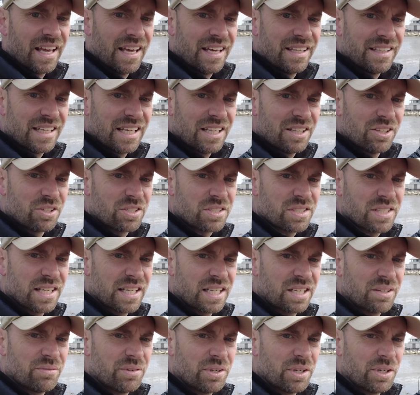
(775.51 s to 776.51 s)
And that looks
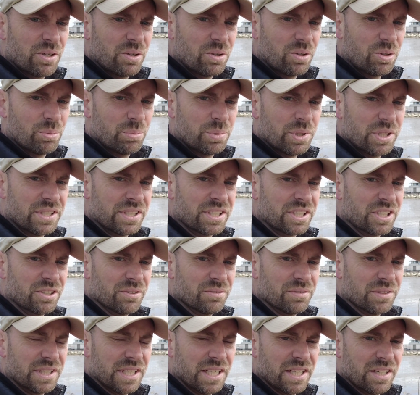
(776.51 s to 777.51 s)
like a very old building
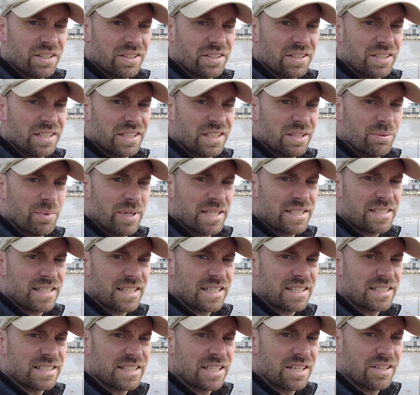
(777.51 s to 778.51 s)
over there. Best I
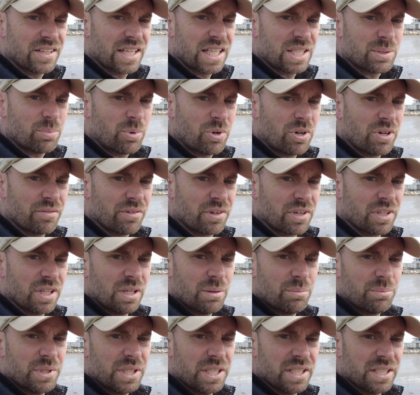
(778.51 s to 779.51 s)
can tell, that's part of
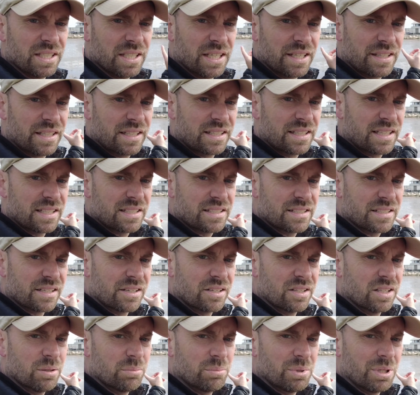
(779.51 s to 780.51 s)
Columbia. I think that's the
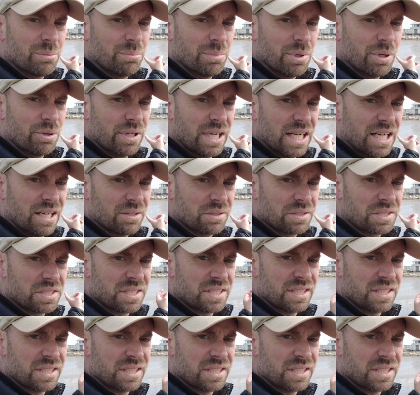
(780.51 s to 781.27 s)
Columbia Boathouse.